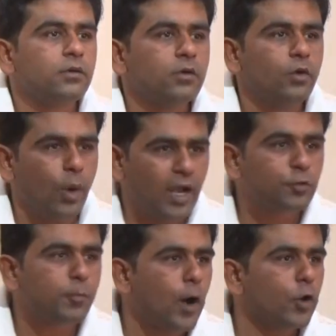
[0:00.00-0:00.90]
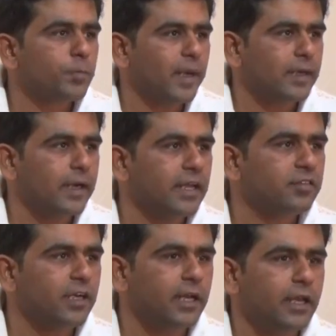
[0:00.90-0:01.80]
noise power spectral
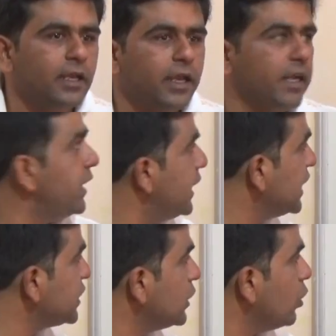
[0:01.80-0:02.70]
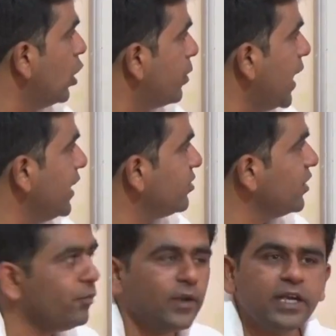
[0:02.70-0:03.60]
density integration over minus
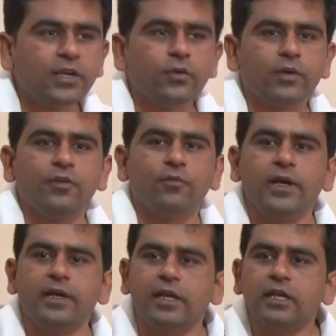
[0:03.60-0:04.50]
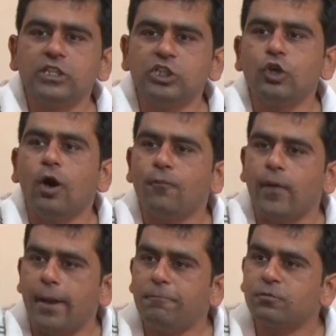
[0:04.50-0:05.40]
infinity to infinity g of
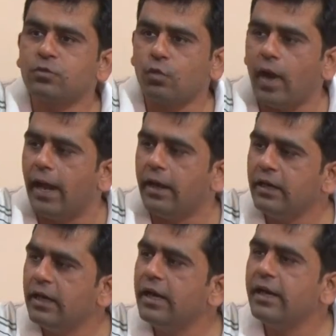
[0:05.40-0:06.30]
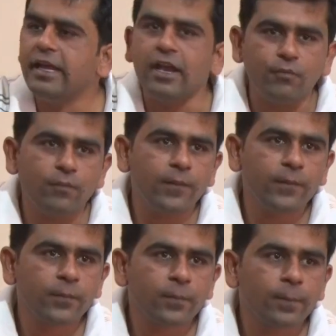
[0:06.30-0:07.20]
f square df.
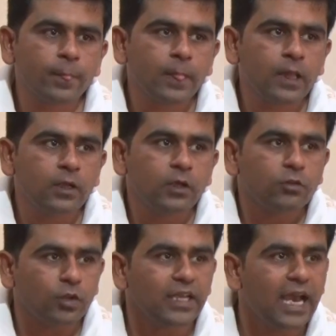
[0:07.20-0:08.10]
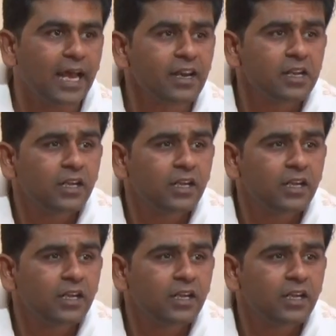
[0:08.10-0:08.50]
So here